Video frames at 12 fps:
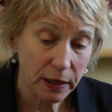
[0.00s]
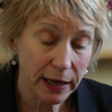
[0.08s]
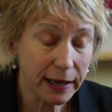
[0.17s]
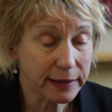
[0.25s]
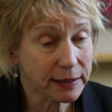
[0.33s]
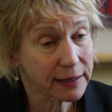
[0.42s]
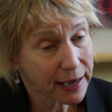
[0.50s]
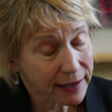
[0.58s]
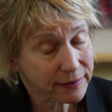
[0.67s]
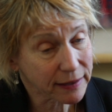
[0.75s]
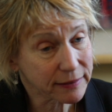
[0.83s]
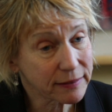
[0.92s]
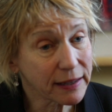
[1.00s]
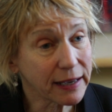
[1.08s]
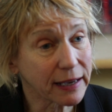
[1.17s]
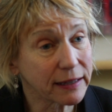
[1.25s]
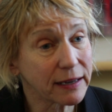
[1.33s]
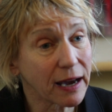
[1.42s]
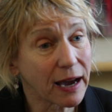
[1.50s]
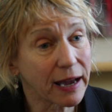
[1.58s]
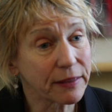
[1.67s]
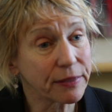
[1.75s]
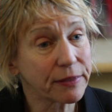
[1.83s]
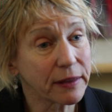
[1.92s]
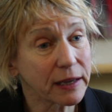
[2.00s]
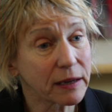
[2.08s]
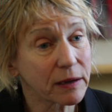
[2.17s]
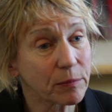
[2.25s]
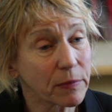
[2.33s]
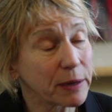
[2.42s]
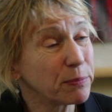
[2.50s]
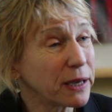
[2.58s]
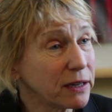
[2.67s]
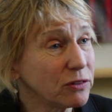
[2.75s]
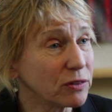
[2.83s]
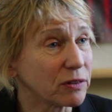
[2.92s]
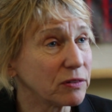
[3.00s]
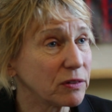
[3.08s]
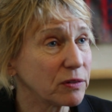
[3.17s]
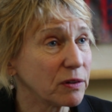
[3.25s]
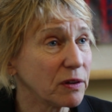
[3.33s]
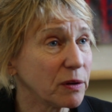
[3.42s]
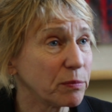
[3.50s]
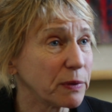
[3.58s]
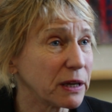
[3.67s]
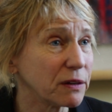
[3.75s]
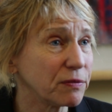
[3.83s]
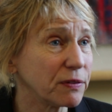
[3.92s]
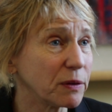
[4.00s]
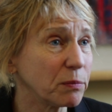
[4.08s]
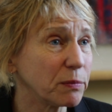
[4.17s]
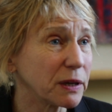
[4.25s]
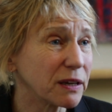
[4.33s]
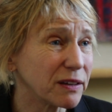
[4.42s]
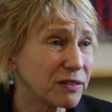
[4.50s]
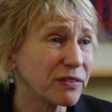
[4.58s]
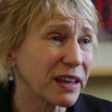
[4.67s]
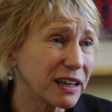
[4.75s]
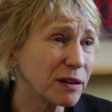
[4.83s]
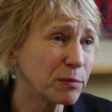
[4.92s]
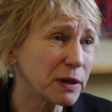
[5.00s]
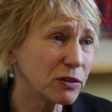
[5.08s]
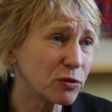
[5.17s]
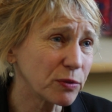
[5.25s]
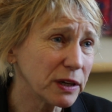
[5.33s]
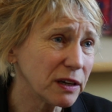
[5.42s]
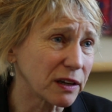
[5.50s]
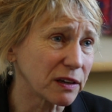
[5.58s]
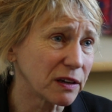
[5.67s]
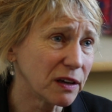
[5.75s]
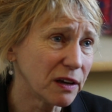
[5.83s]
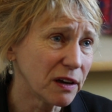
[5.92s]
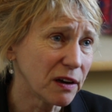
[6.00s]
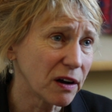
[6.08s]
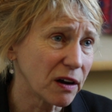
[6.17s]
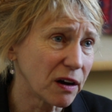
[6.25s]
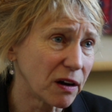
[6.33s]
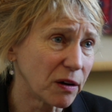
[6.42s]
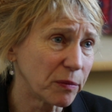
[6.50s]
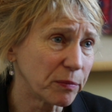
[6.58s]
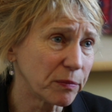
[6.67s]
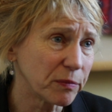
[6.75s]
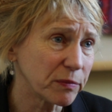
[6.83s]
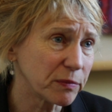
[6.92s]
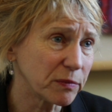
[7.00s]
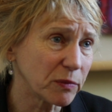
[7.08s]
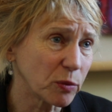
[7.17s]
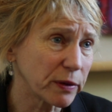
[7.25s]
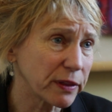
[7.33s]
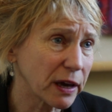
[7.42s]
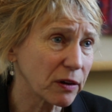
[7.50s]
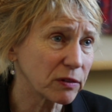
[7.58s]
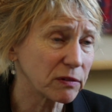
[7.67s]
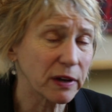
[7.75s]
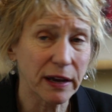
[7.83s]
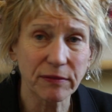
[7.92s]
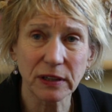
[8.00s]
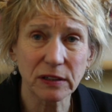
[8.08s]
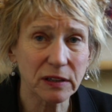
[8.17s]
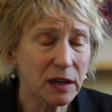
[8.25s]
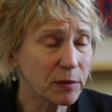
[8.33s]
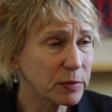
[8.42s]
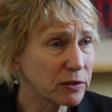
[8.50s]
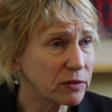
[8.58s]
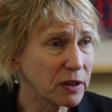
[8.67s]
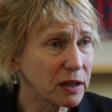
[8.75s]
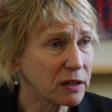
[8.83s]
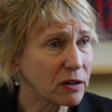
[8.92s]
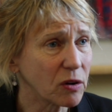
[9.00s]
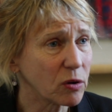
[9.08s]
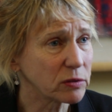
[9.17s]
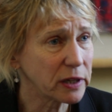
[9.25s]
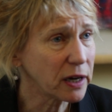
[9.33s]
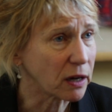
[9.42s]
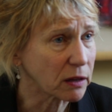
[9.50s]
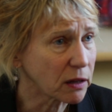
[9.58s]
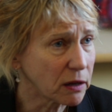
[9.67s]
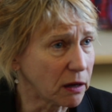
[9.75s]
And as I said, I think my patients benefit because they can be treated without having to come and stay in a hotel.